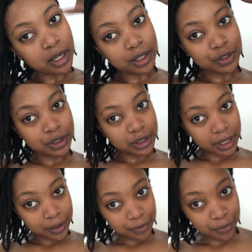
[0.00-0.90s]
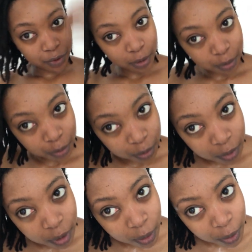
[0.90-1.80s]
I just came from
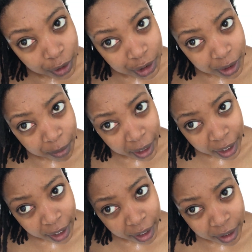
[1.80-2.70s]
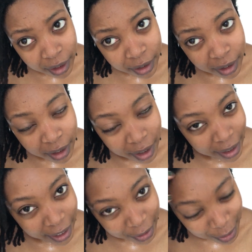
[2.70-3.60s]
washing my hair.
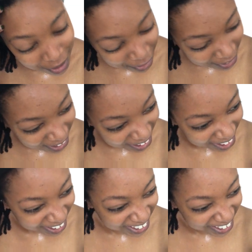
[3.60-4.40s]
Can you even tell?